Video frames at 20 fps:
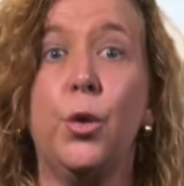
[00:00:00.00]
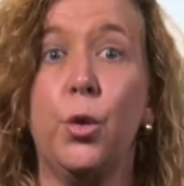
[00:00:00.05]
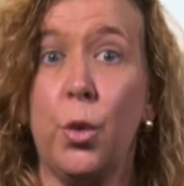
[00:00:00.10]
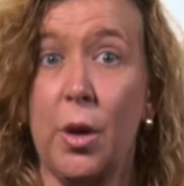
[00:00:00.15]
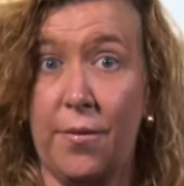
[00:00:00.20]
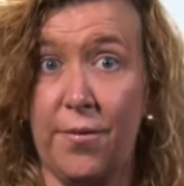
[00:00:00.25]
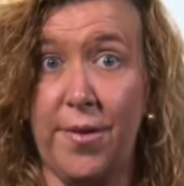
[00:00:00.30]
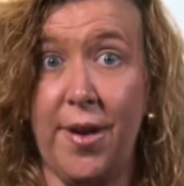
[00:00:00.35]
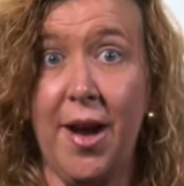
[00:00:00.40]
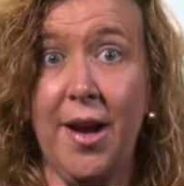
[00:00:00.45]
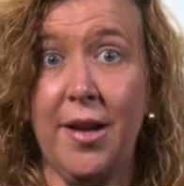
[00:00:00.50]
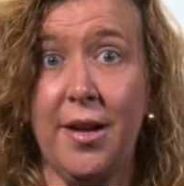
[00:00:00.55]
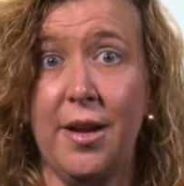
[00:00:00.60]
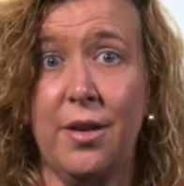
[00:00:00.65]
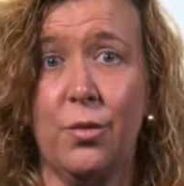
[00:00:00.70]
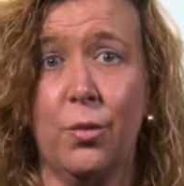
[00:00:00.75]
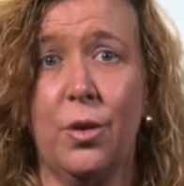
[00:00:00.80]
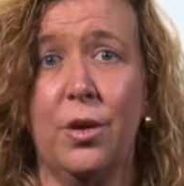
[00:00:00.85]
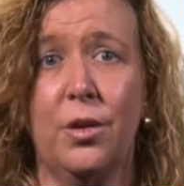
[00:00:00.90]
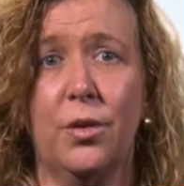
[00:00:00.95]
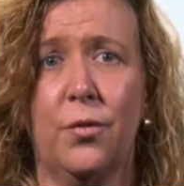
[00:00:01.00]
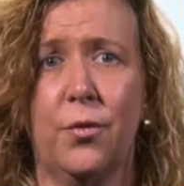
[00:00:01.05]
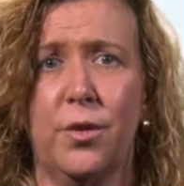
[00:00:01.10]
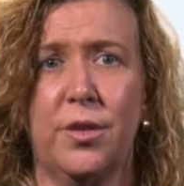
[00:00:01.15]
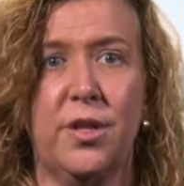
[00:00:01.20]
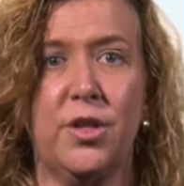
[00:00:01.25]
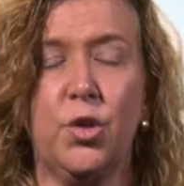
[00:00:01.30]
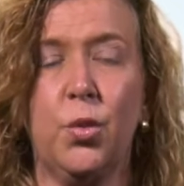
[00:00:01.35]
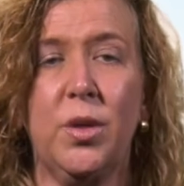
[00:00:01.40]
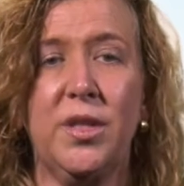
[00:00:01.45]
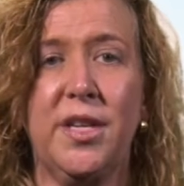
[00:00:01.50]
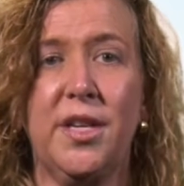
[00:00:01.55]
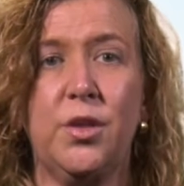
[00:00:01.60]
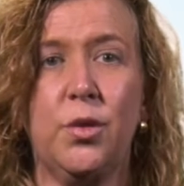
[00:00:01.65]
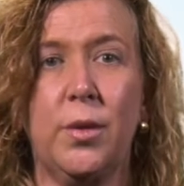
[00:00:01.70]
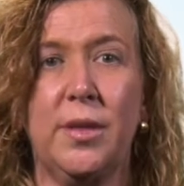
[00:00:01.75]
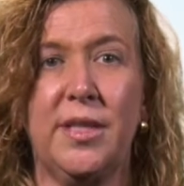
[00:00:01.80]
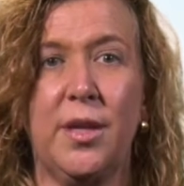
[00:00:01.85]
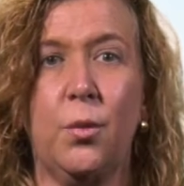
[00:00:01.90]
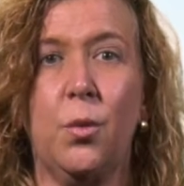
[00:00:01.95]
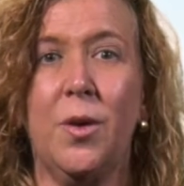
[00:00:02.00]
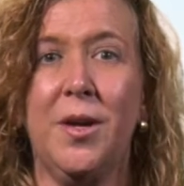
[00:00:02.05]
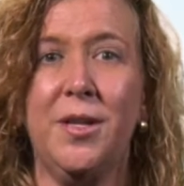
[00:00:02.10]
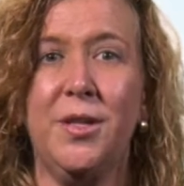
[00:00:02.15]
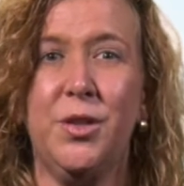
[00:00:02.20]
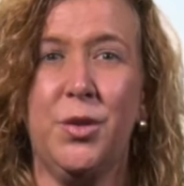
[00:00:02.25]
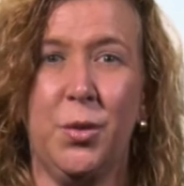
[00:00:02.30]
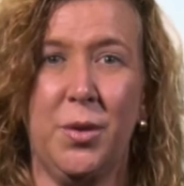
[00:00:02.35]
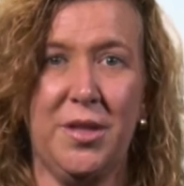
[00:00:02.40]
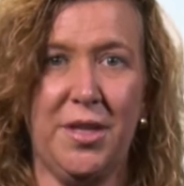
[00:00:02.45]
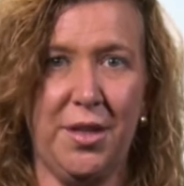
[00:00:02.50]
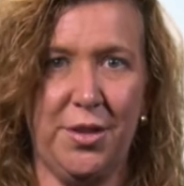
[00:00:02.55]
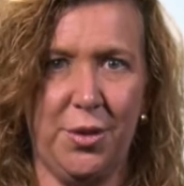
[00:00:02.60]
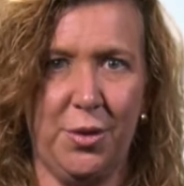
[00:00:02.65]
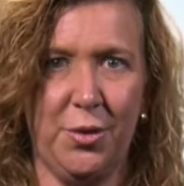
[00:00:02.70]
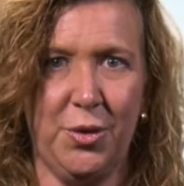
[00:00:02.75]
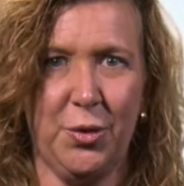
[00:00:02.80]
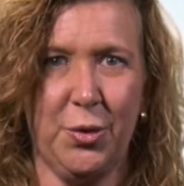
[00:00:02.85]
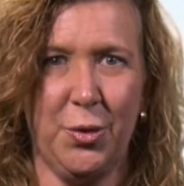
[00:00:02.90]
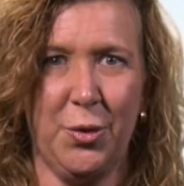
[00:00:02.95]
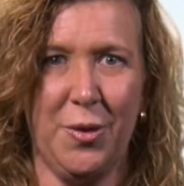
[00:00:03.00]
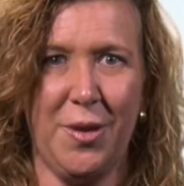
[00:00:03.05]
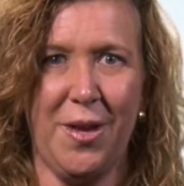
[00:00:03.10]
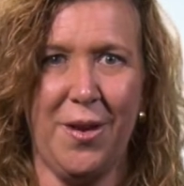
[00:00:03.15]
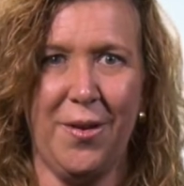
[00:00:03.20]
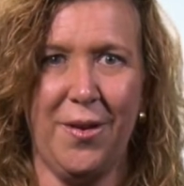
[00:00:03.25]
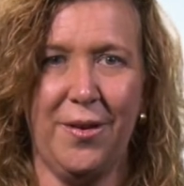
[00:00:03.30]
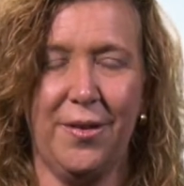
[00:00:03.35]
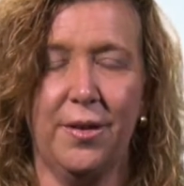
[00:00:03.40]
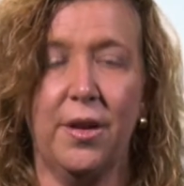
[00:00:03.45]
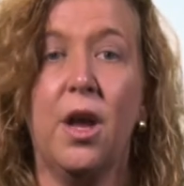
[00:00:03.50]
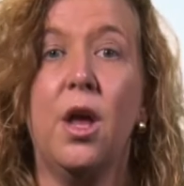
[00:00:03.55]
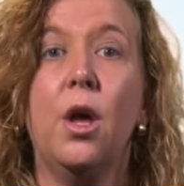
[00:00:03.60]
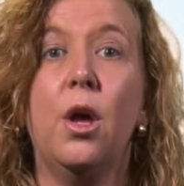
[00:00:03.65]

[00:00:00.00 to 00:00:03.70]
who have not enrolled for the 2021-22 school year.